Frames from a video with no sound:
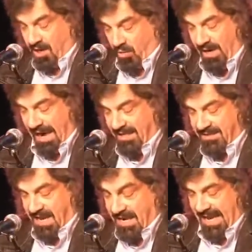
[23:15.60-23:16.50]
we'll
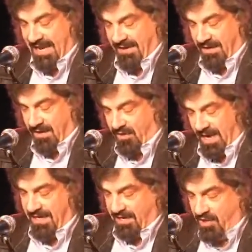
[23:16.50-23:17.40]
act again,
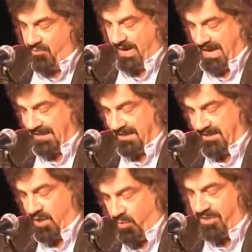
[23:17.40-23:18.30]
creating new
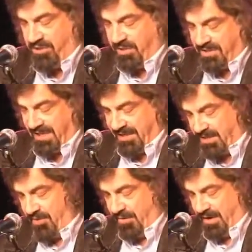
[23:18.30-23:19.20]
realities, which you can study
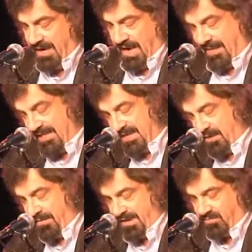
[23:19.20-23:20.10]
too. And that's how
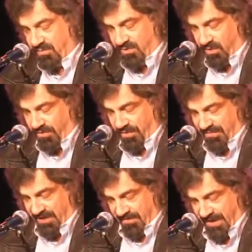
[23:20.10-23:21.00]
things will sort
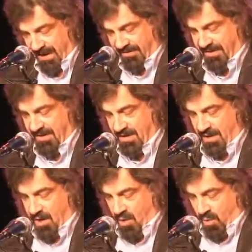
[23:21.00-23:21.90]
themselves out.
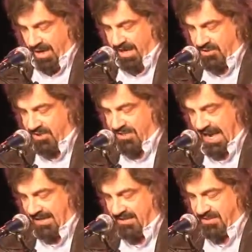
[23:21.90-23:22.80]
We're history's
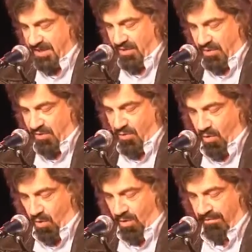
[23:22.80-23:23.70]
actors, and you,
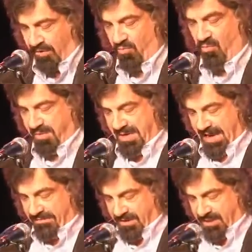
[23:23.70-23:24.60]
all of you, will be
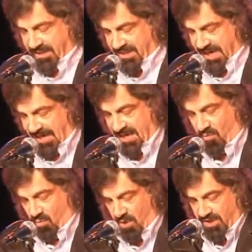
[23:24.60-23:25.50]
left to just study
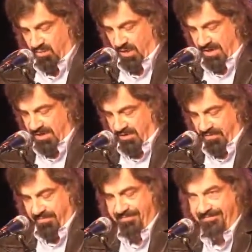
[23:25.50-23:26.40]
what we do.